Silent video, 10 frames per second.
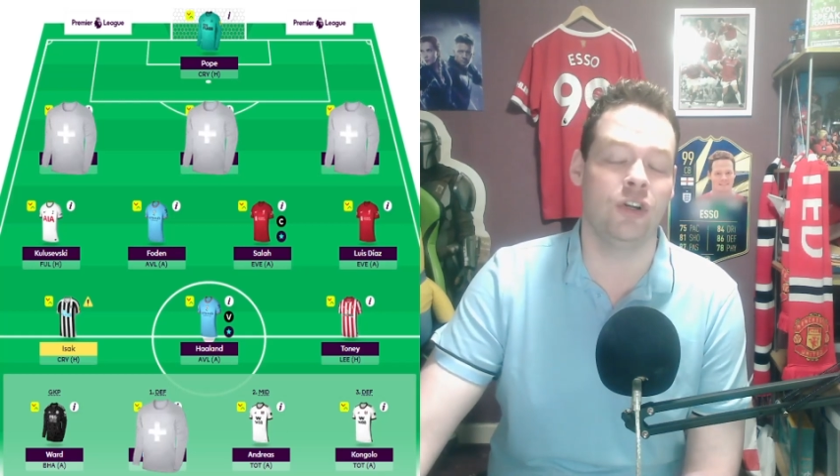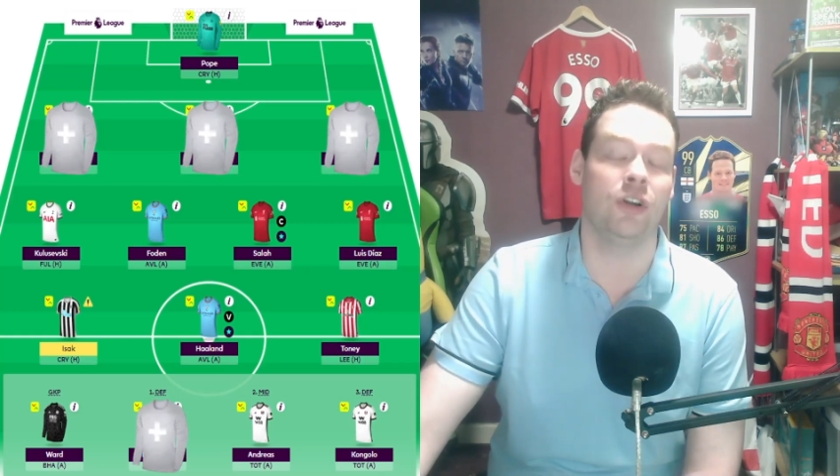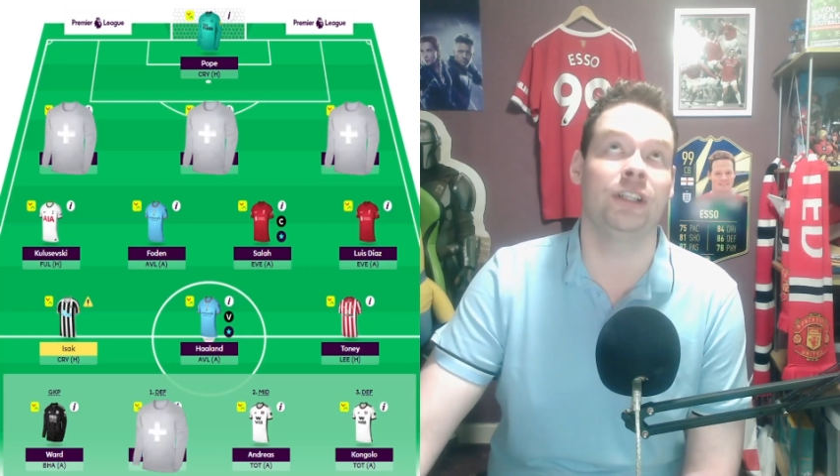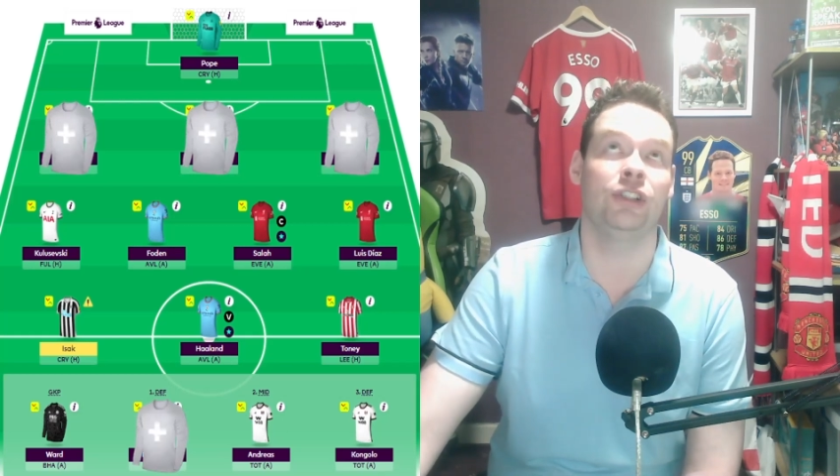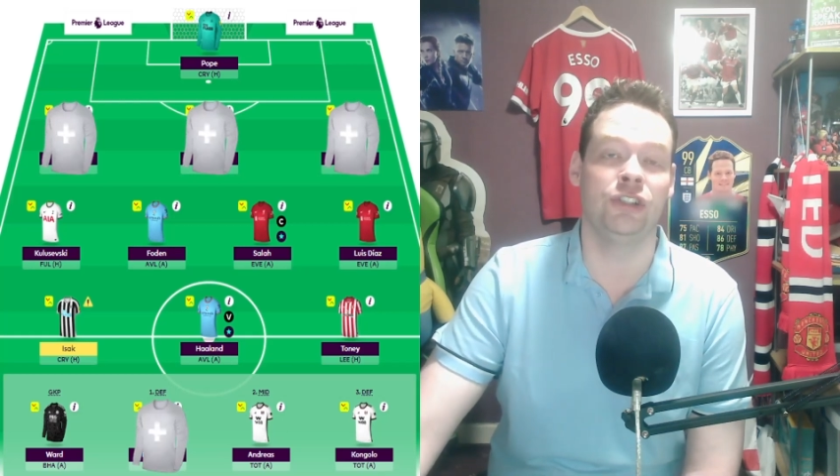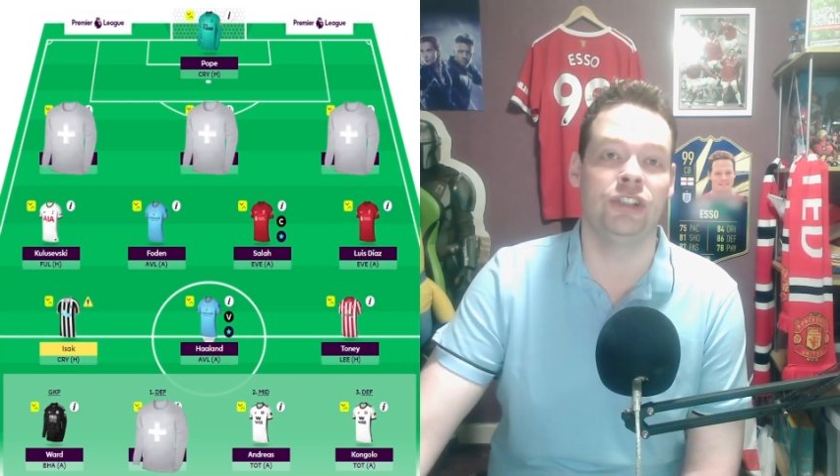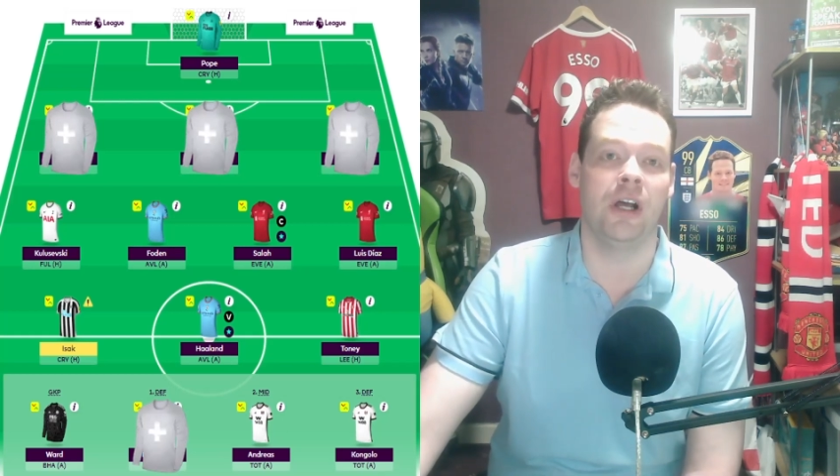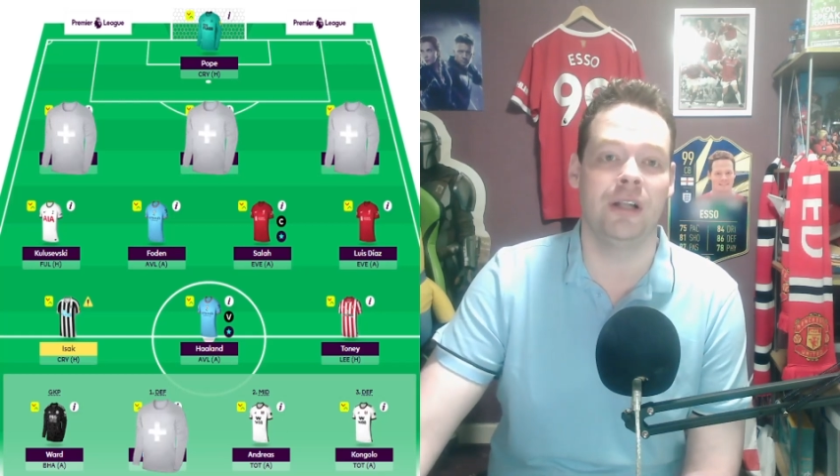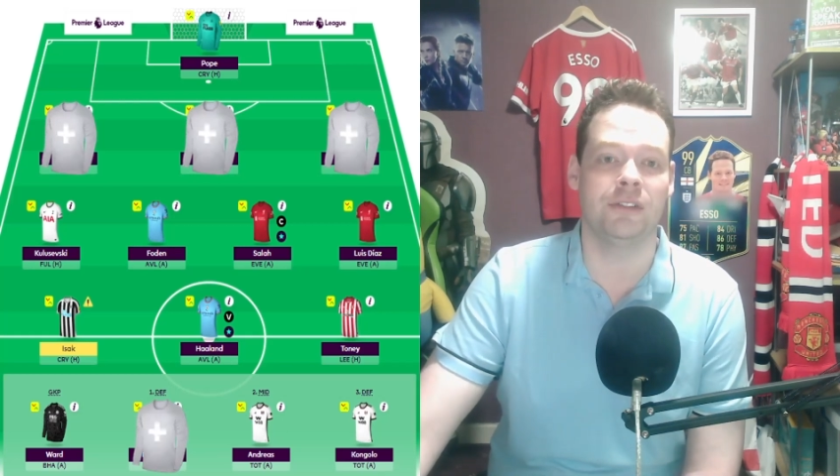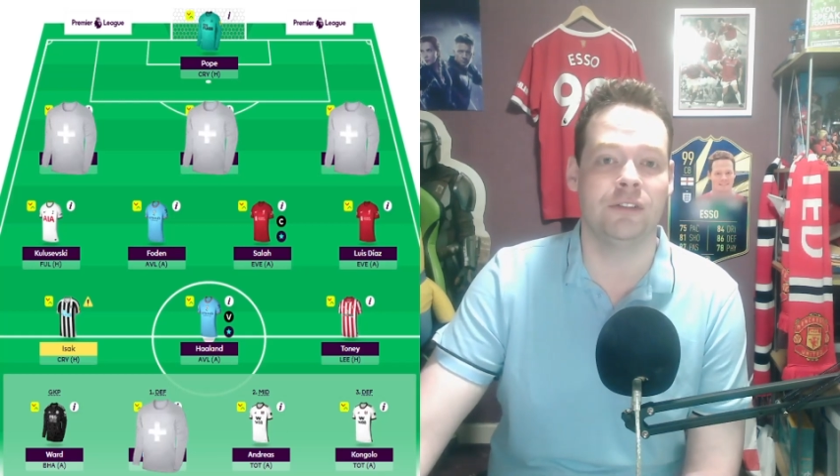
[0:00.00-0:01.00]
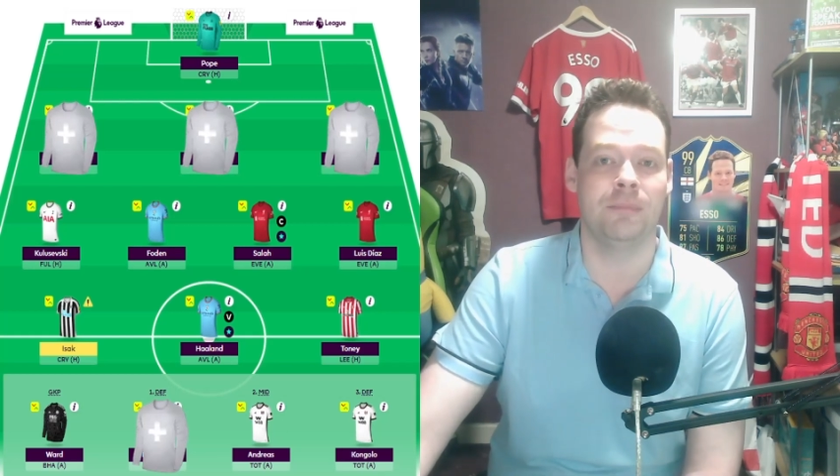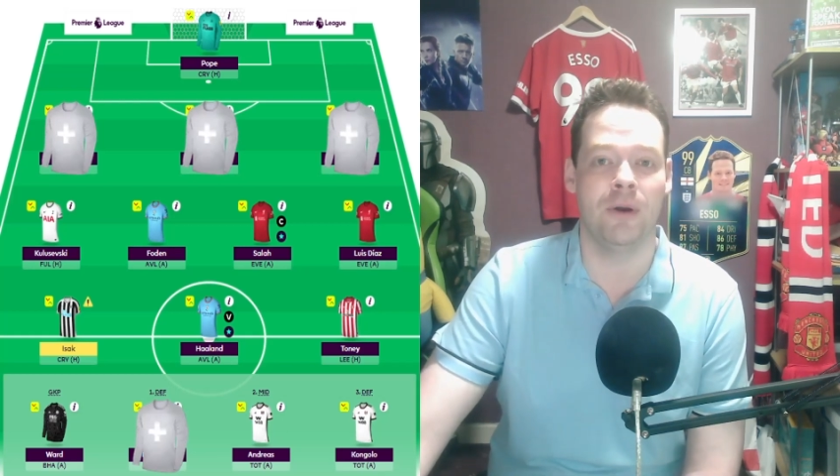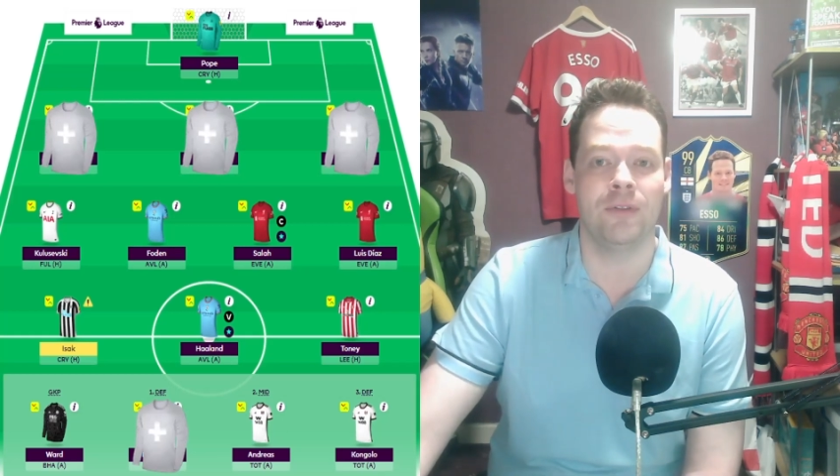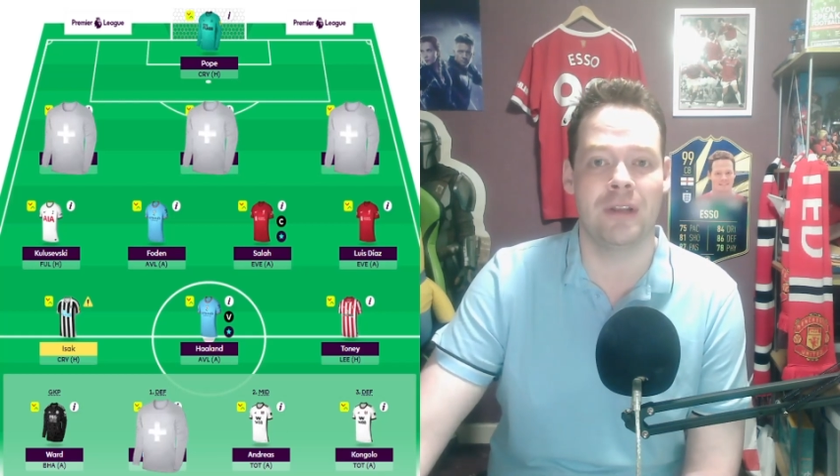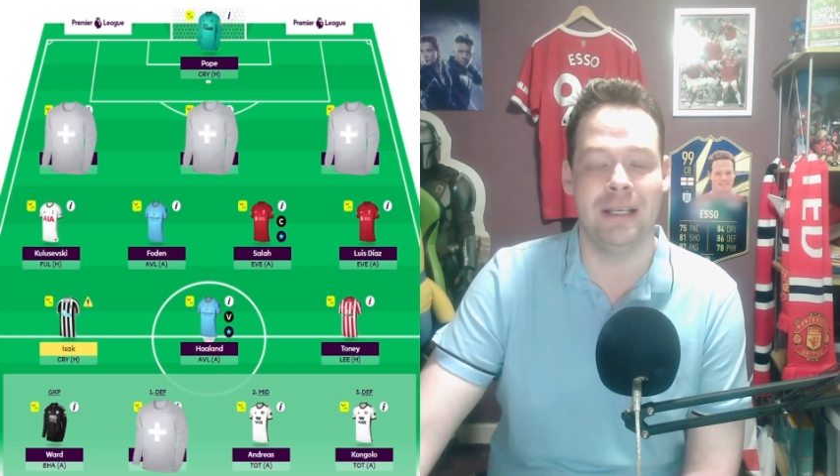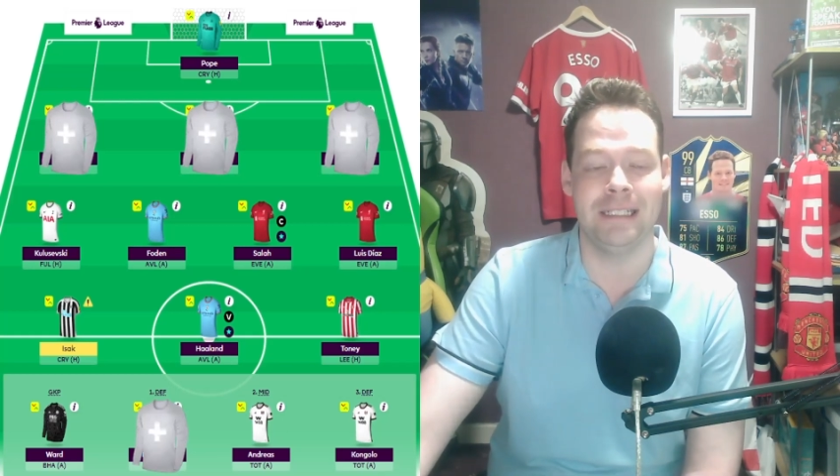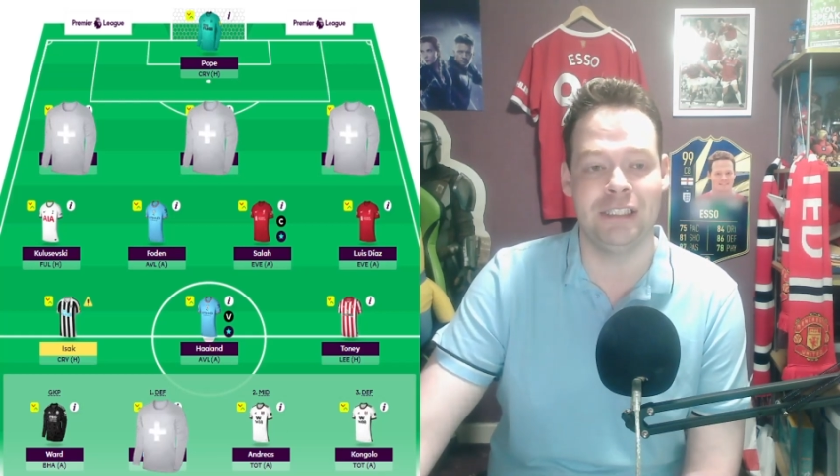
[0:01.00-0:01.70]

got a good chance of both clean